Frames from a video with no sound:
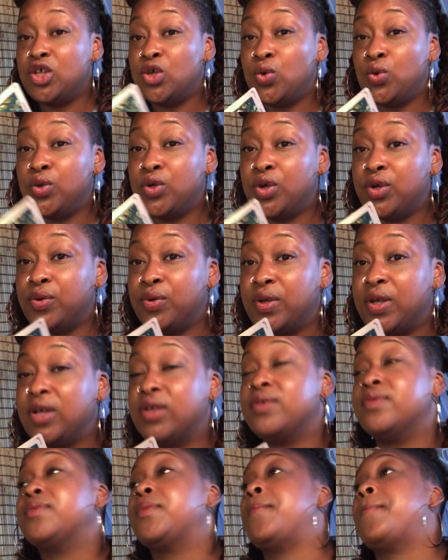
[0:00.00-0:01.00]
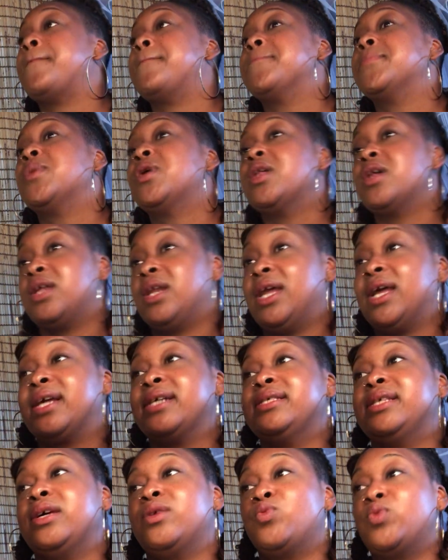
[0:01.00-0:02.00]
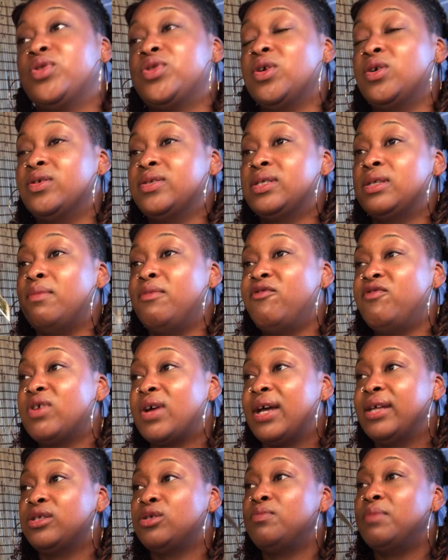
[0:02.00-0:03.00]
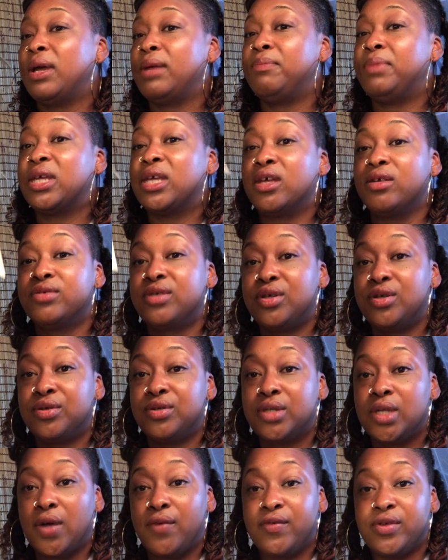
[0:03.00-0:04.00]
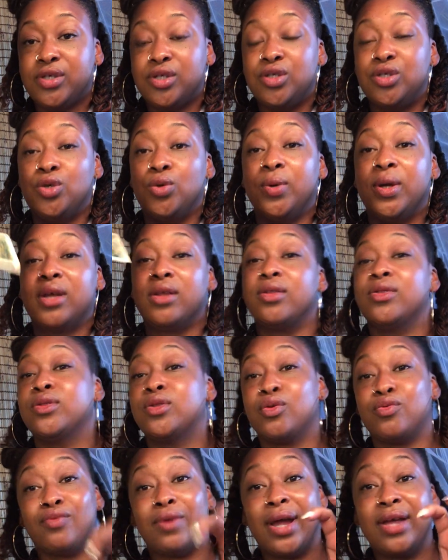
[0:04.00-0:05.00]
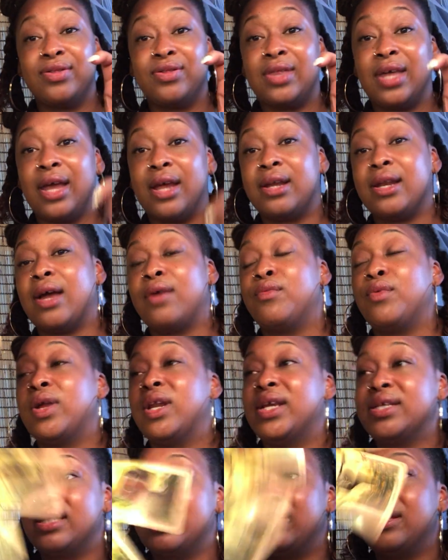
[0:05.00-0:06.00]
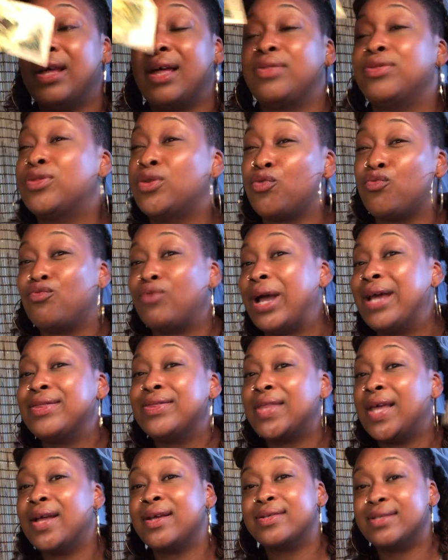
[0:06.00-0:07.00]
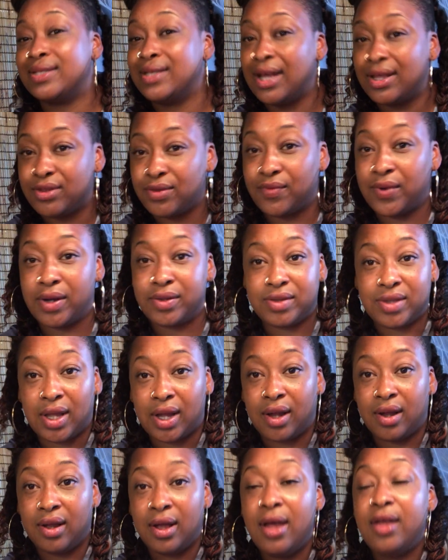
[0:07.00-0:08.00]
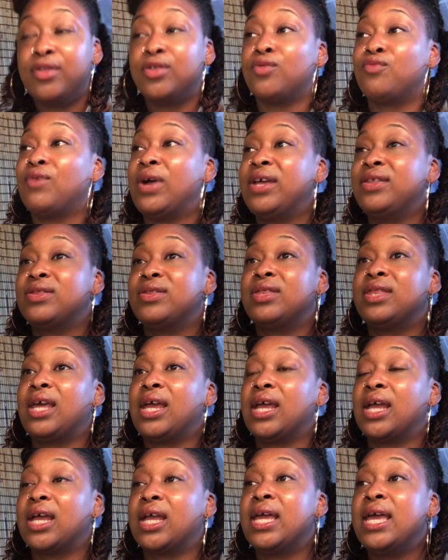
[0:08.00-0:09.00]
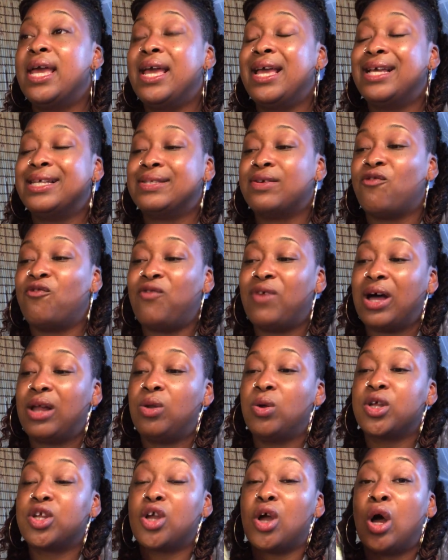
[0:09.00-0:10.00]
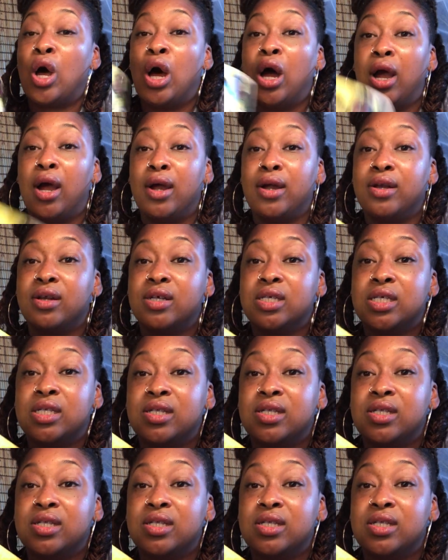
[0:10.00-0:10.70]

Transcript: you, you're, like I said, with the, some of you guys, you might be guilting yourself into doing the right thing, not realizing that the right thing is not the right thing. The right thing is following your heart.